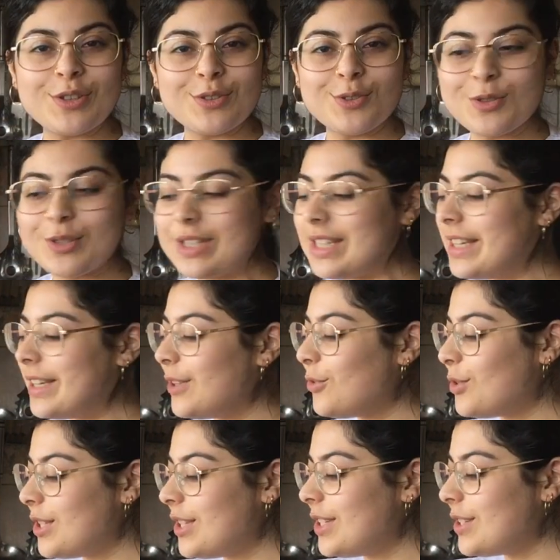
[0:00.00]
so the
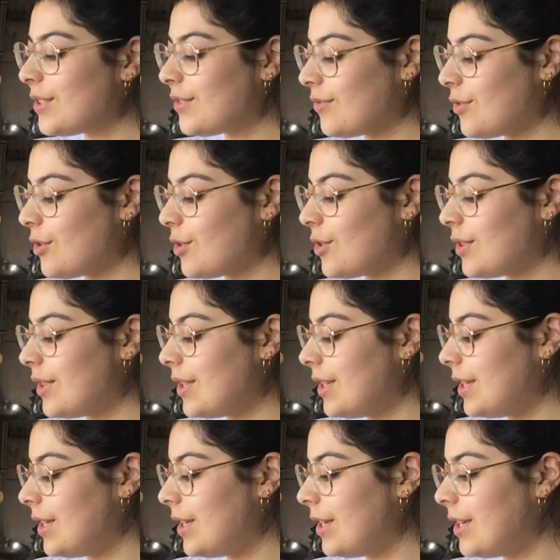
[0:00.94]
ingredients for
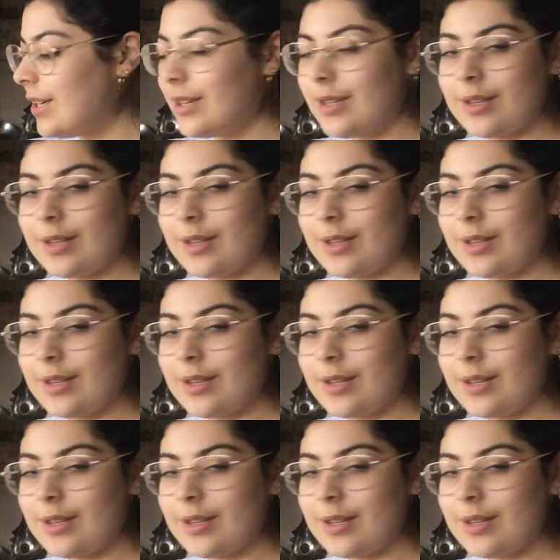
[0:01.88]
the